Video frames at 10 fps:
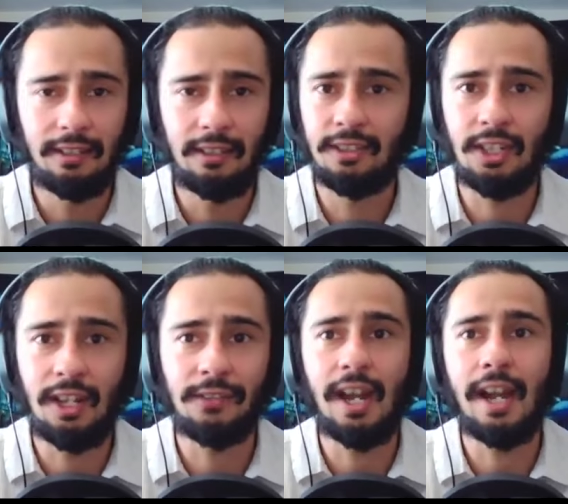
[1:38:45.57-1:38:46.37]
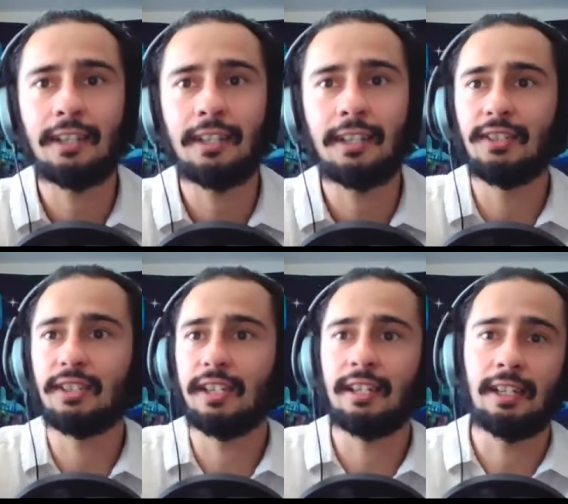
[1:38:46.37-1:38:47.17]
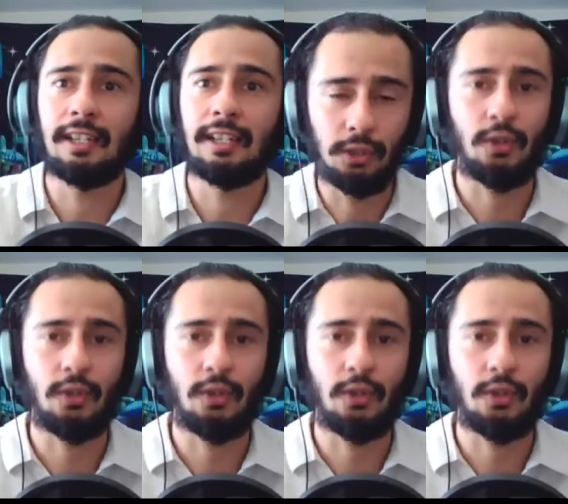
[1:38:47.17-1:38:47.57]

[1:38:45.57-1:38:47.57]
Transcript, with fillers: and stuff documents, and then they would